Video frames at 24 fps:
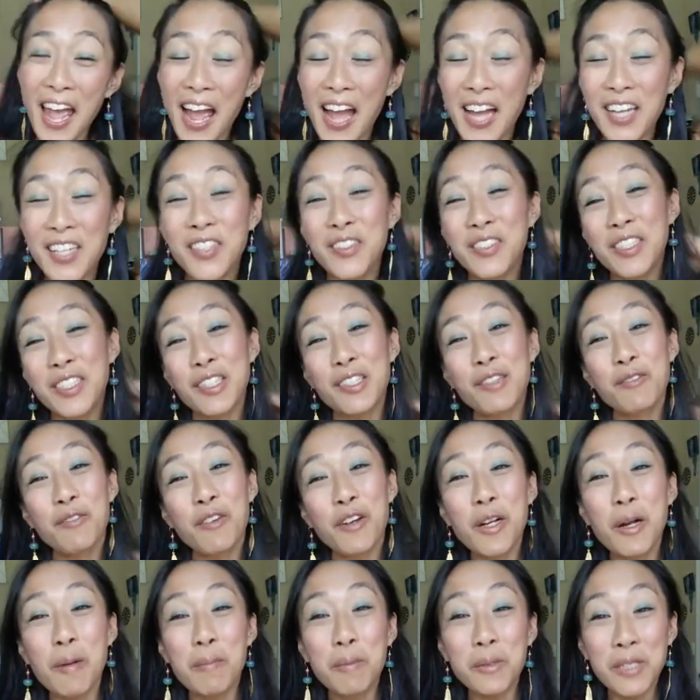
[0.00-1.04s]
and do it just for
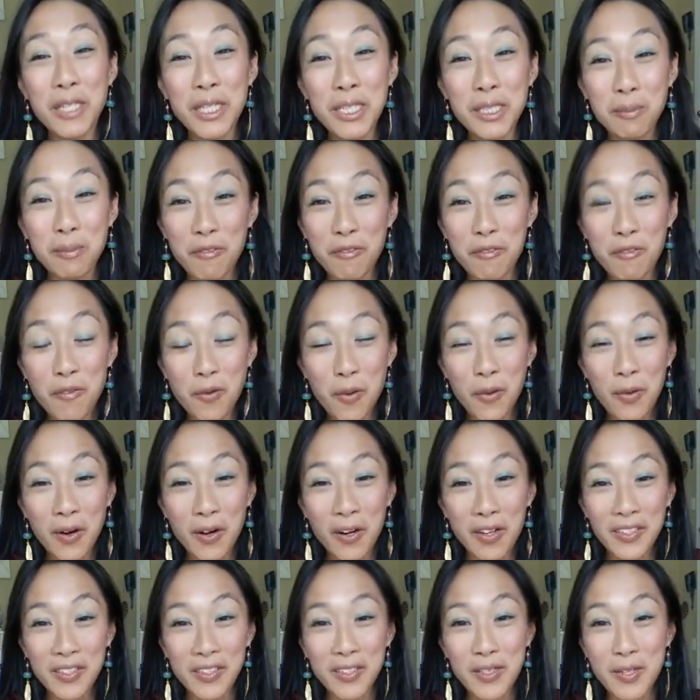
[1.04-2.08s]
a couple days
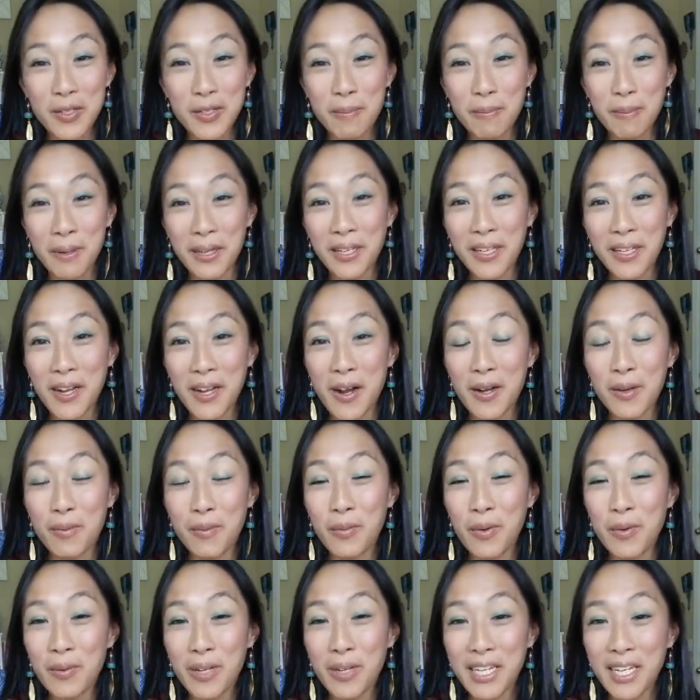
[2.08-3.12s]
before, you know, depending on
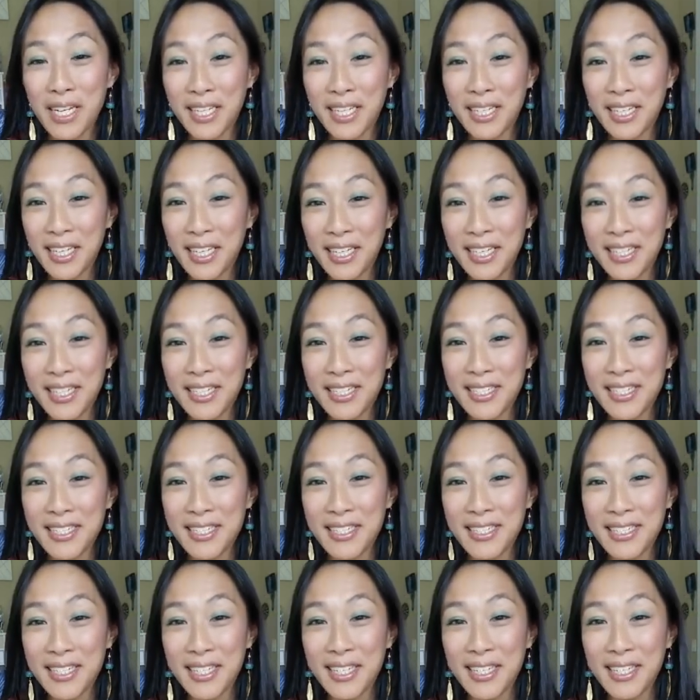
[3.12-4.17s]
when we can get in to
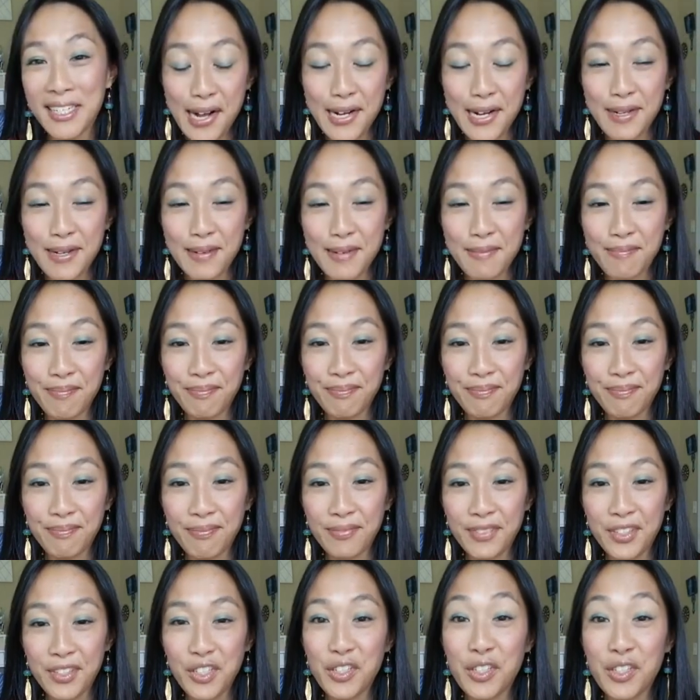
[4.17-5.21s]
see a
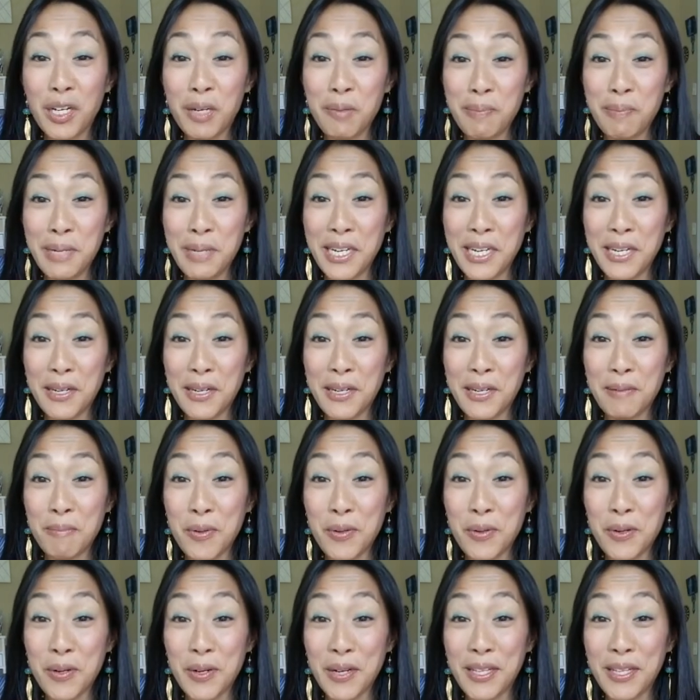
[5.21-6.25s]
doctor.
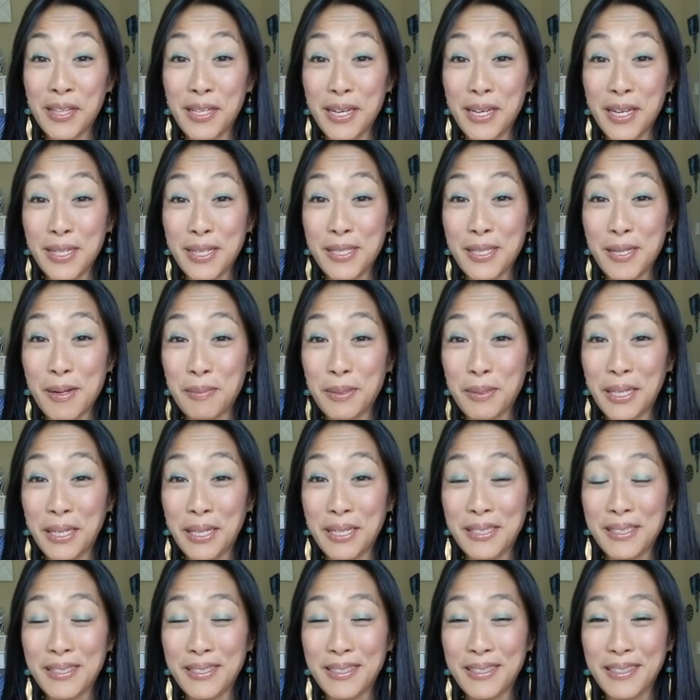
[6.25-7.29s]
So
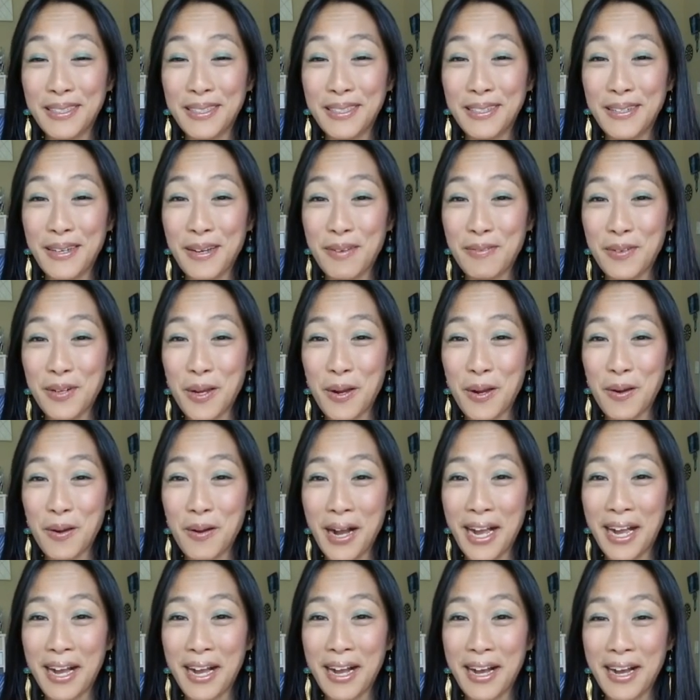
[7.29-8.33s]
you're going to be
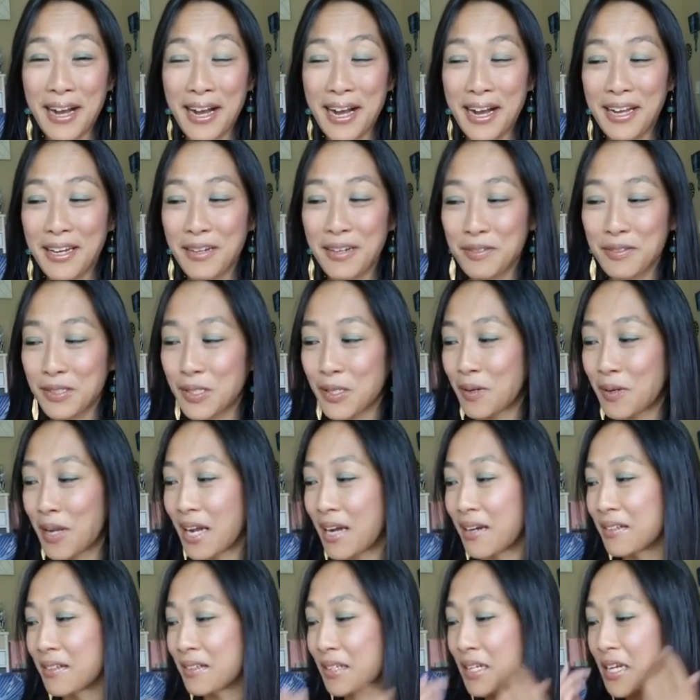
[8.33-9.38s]
hearing more in the next
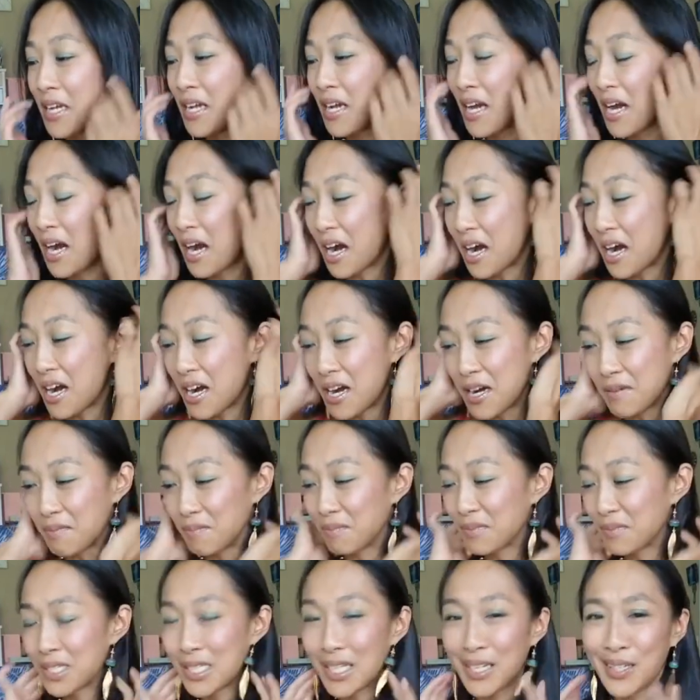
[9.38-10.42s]
couple days. You never
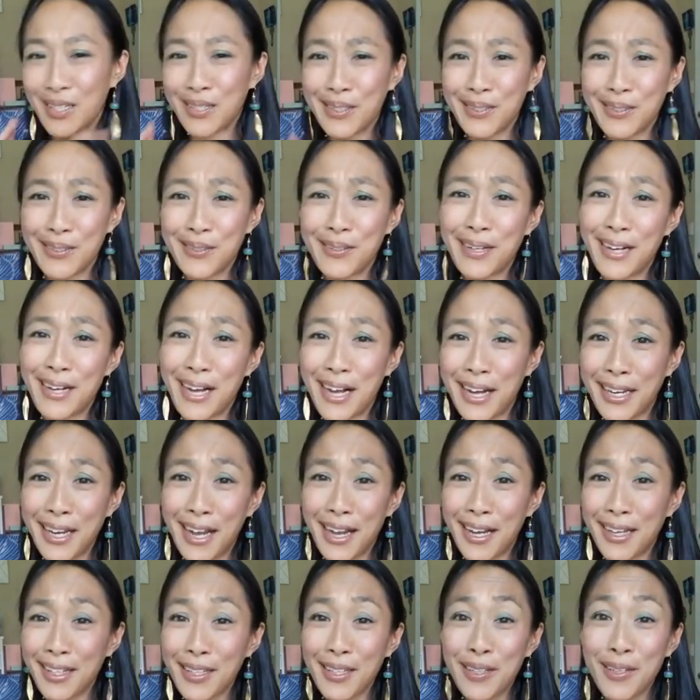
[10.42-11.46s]
know. I don't
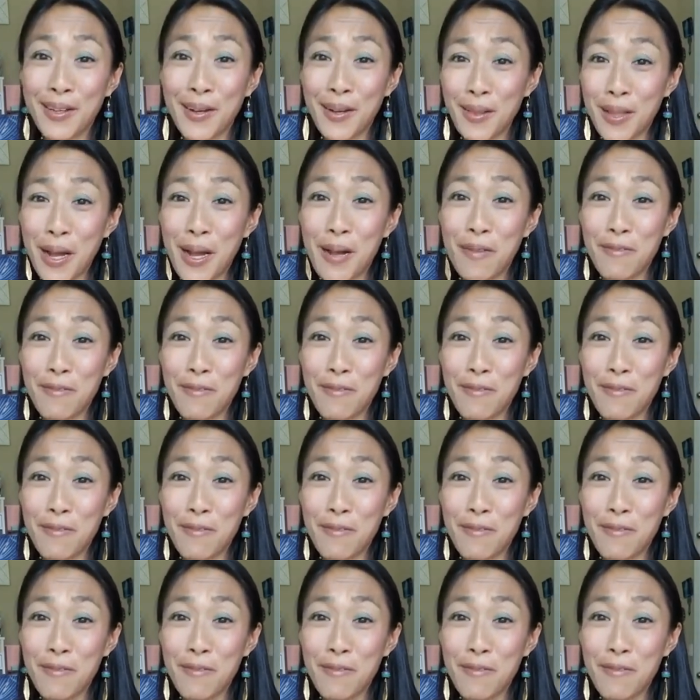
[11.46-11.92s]
slow down.